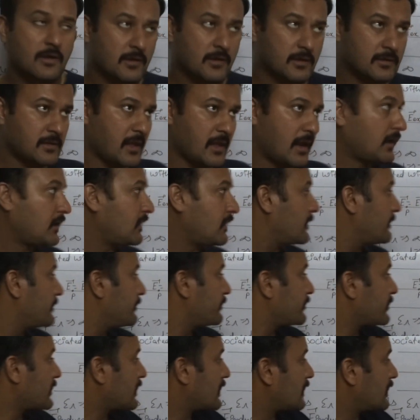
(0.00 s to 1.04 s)
that
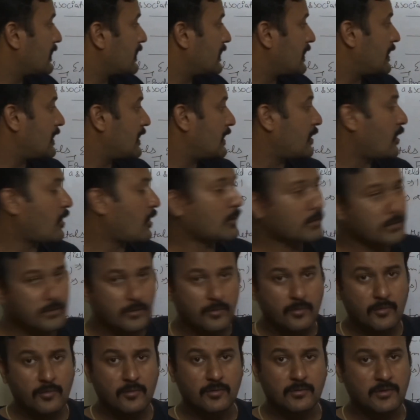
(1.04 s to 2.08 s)

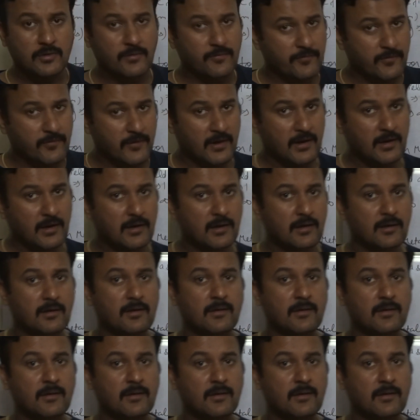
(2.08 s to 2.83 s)
although the field,